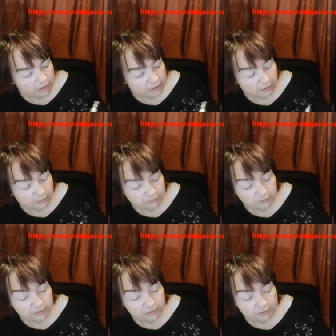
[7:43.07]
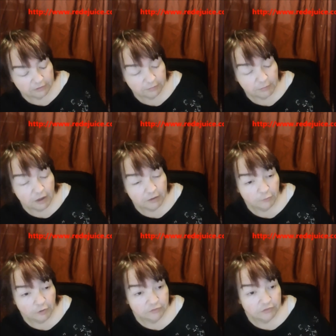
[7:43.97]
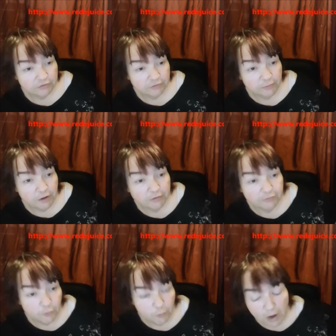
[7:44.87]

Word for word: You know, I've looked at this mod watched this mod for a